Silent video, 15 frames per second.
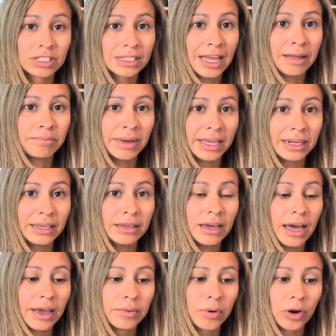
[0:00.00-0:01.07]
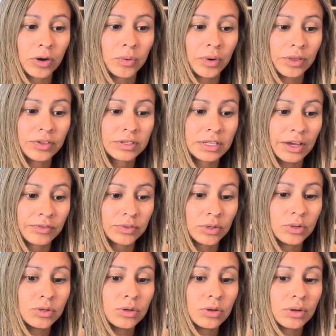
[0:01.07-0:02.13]
not many, I work with
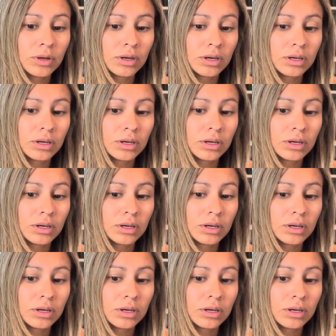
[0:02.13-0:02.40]
several